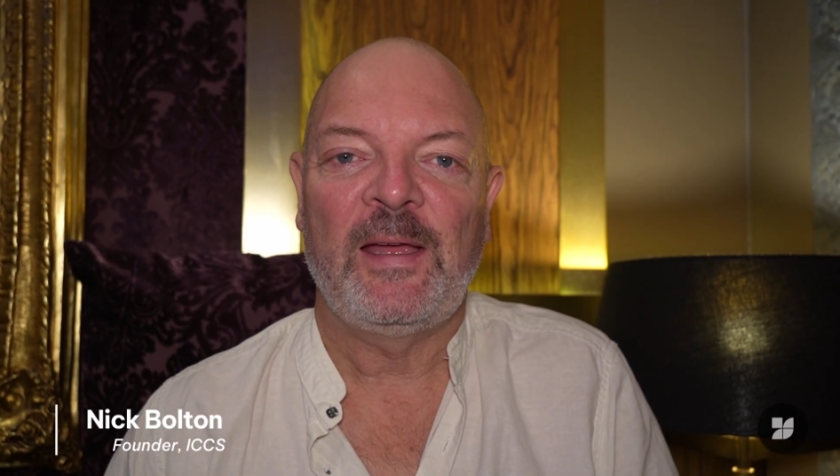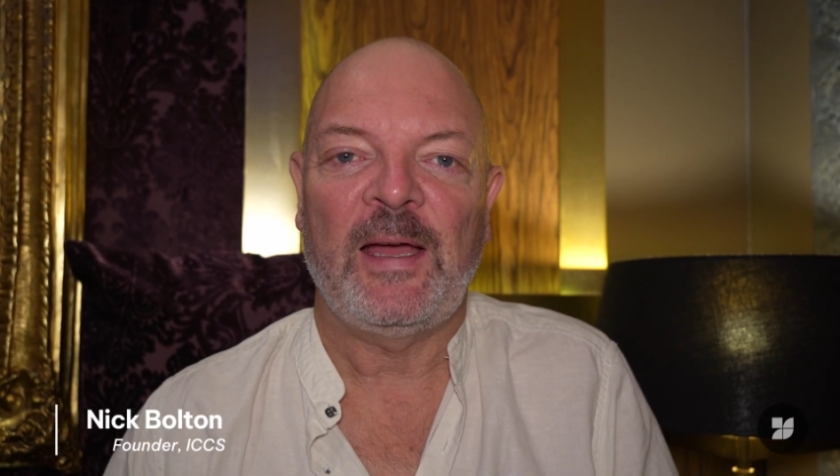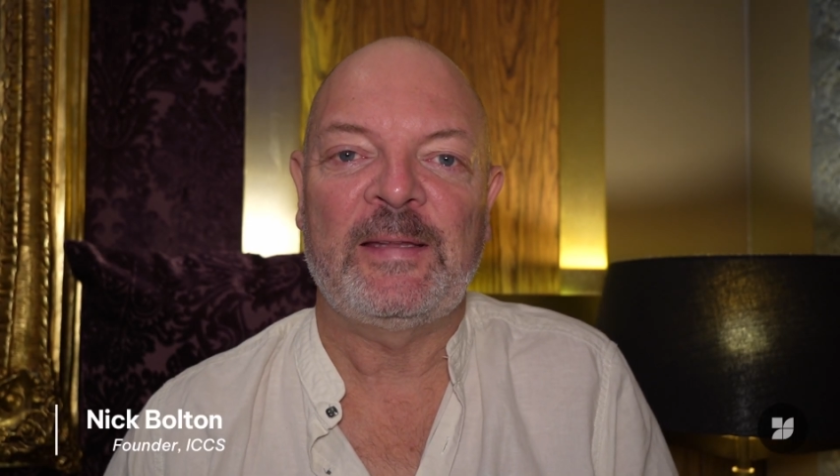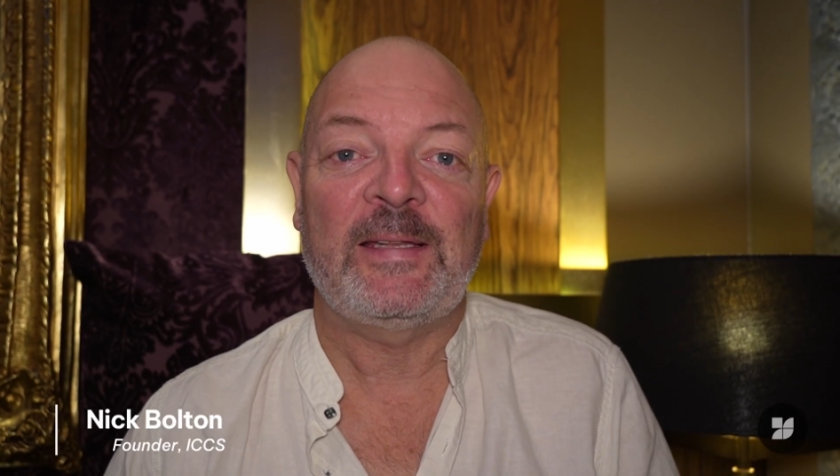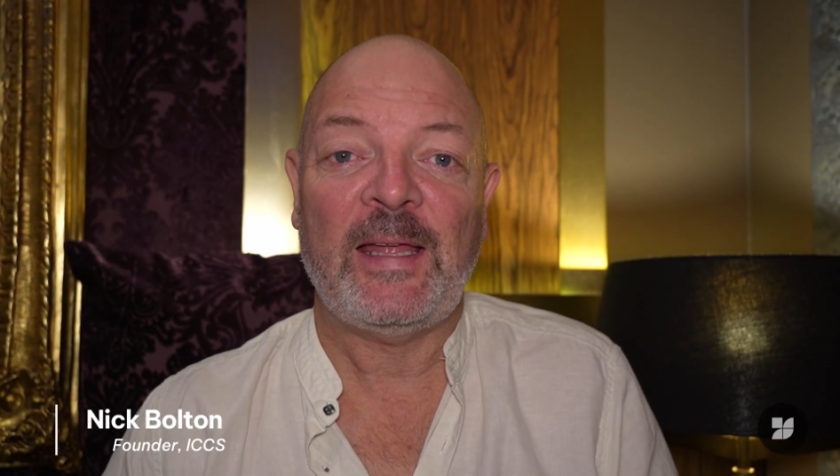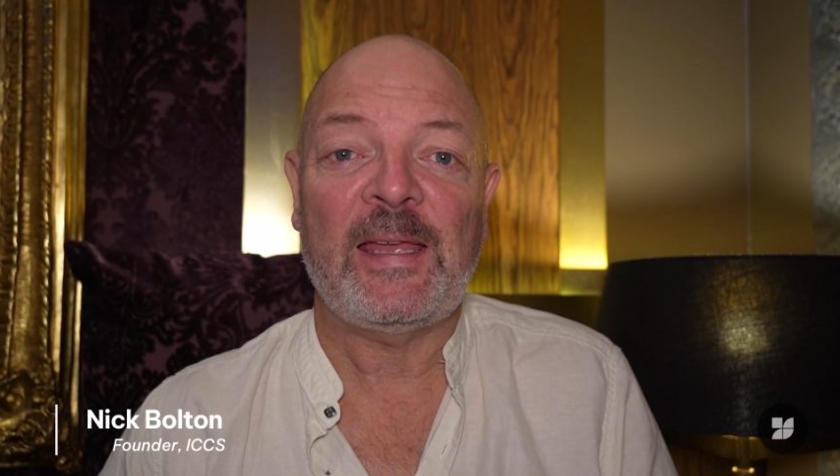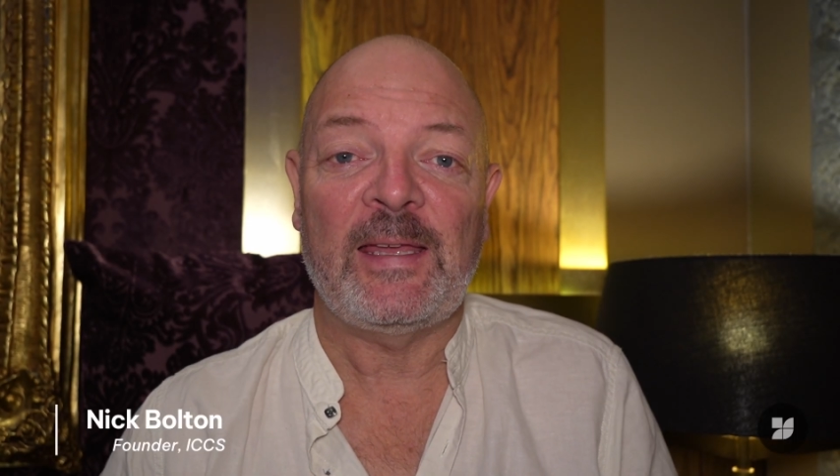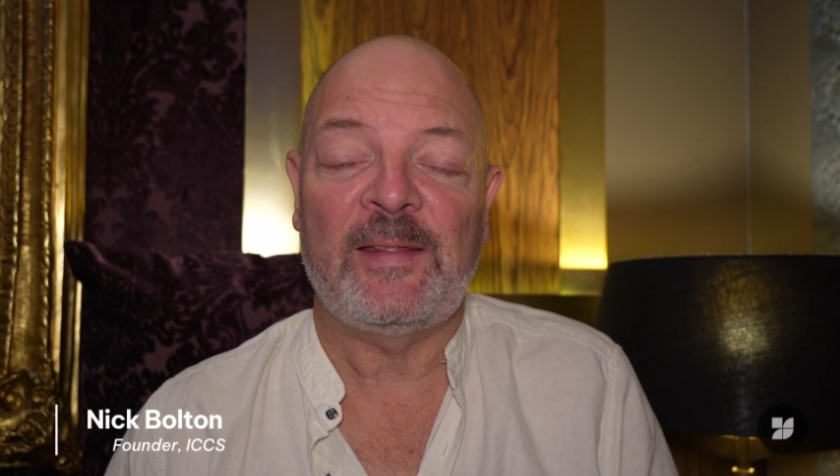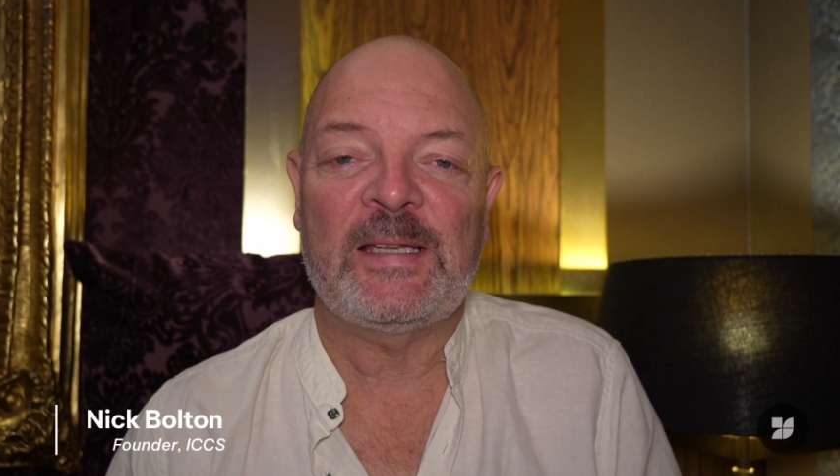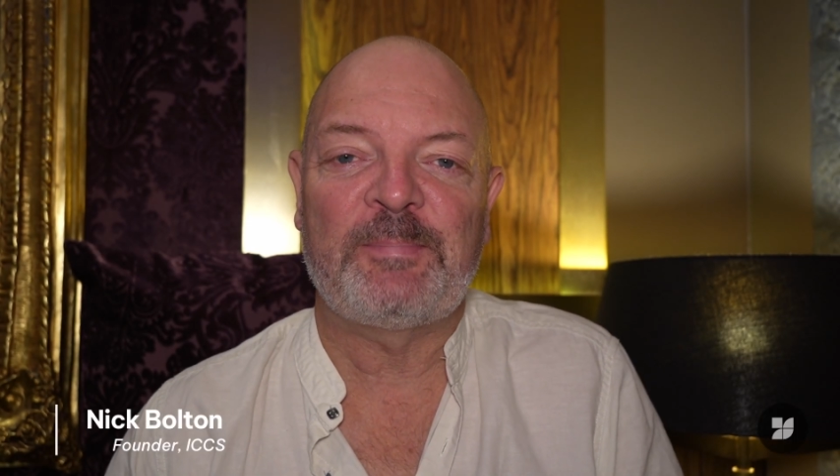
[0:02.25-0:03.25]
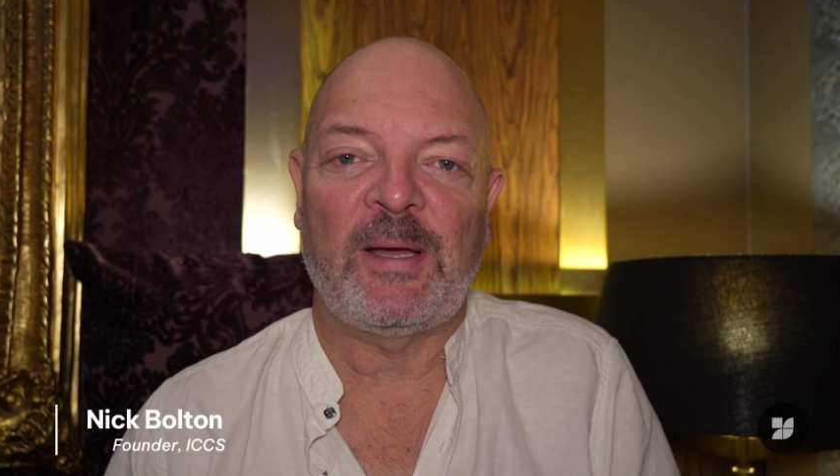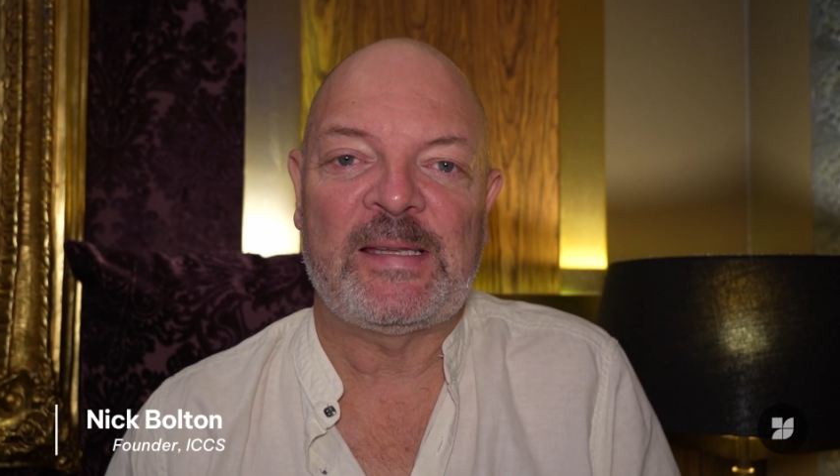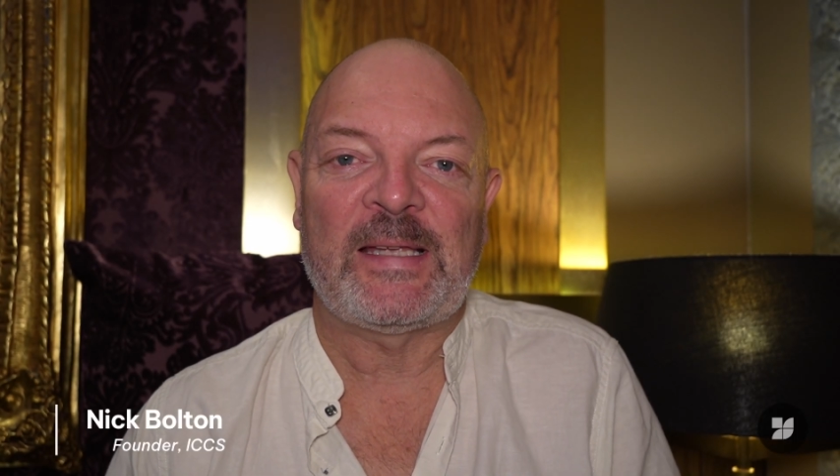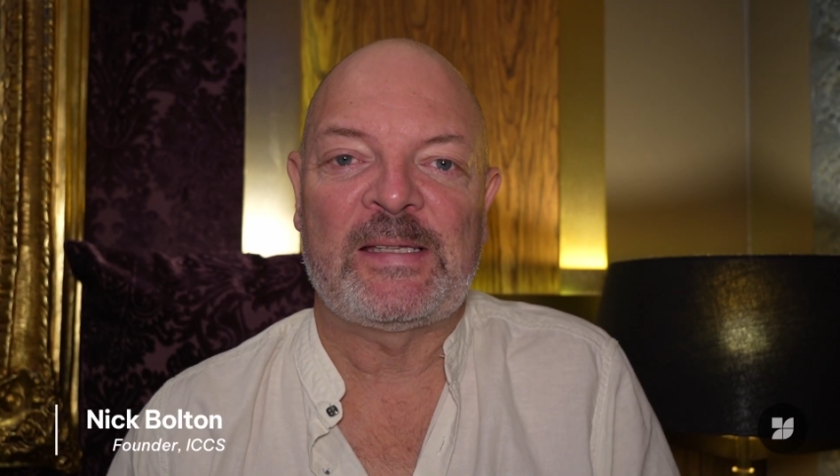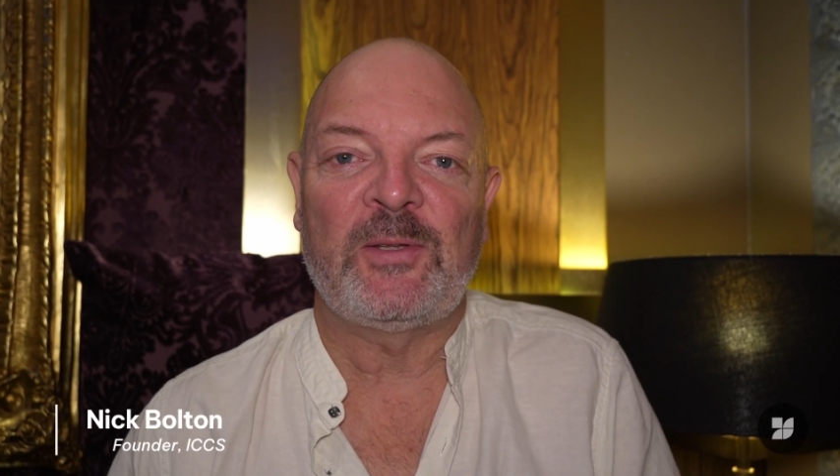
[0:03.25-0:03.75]
And today, in this
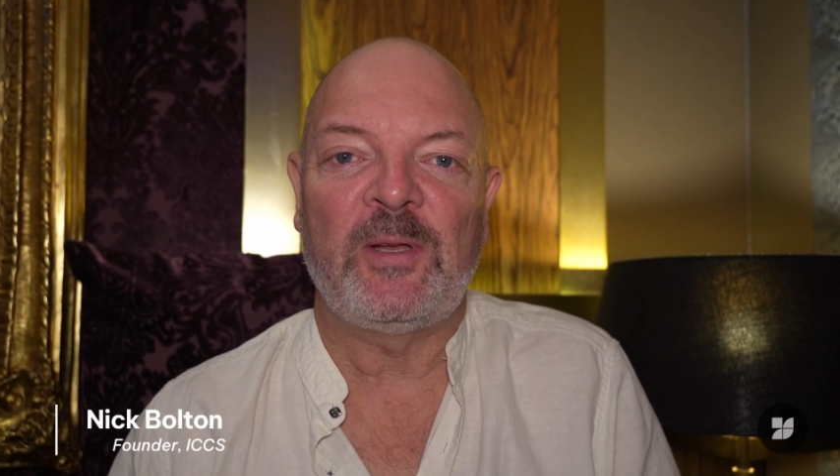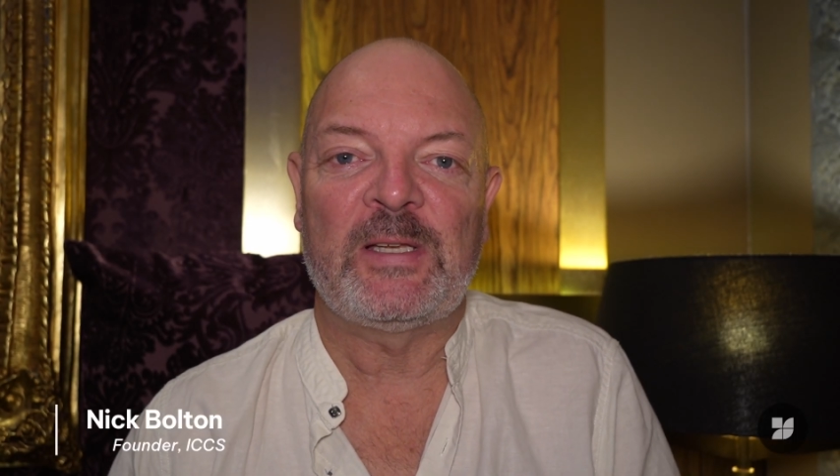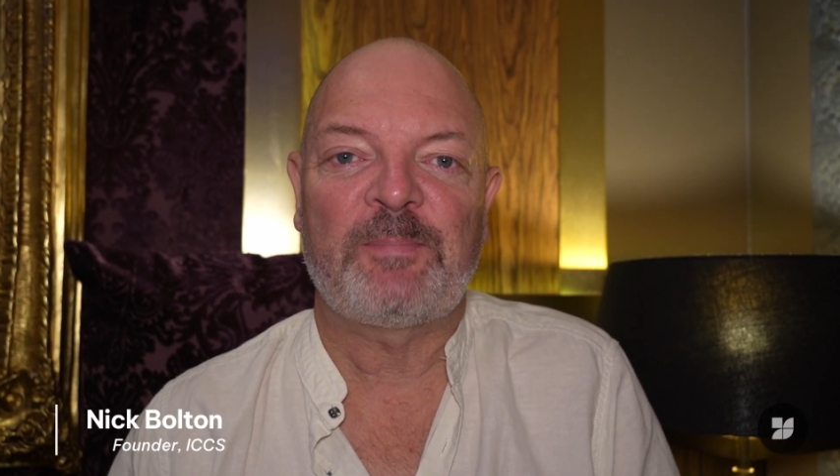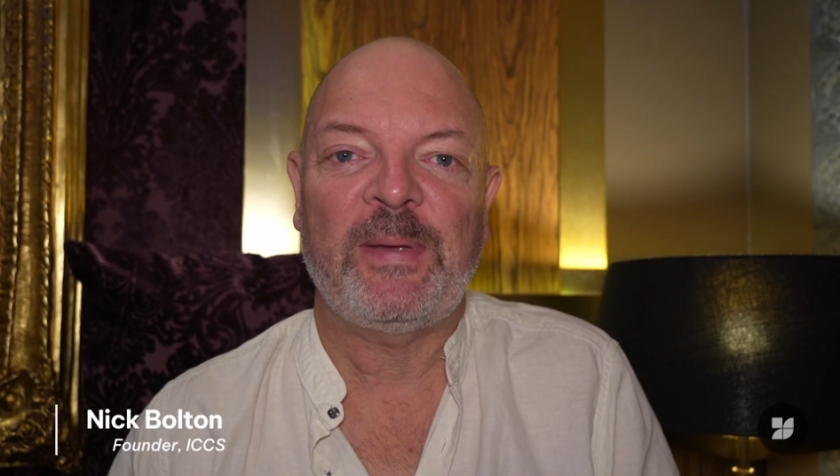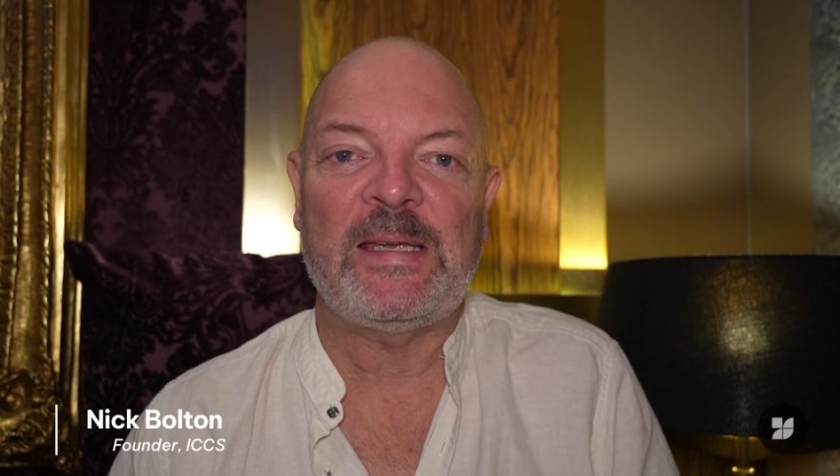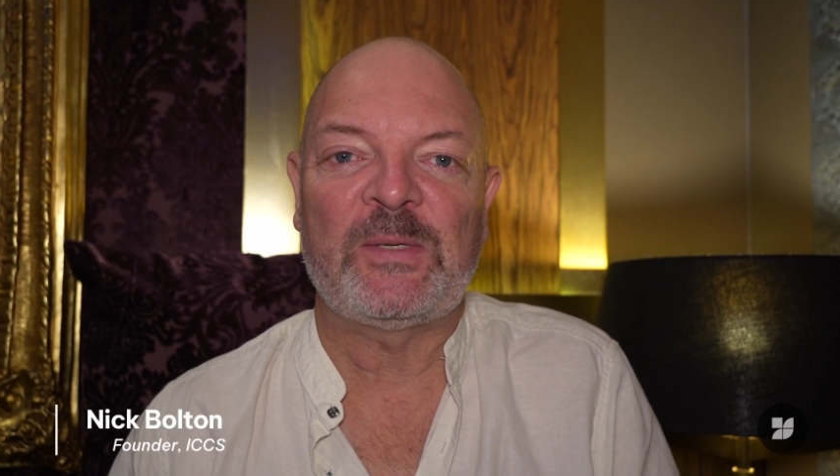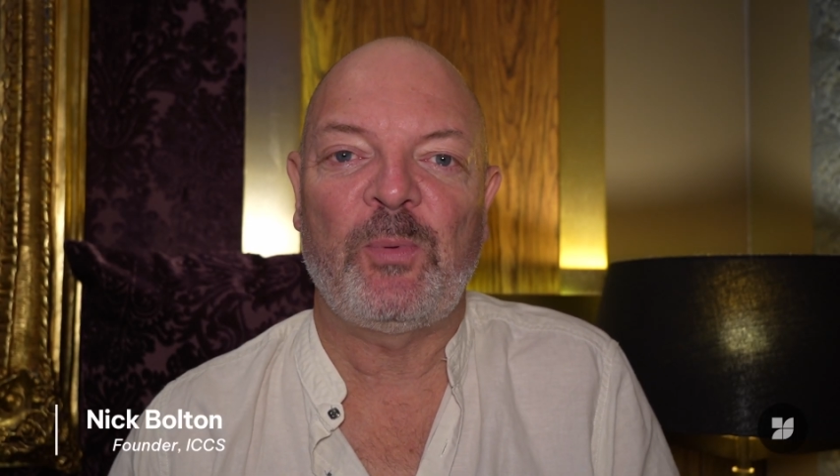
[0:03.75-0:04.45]
Bitesize Knowledge piece,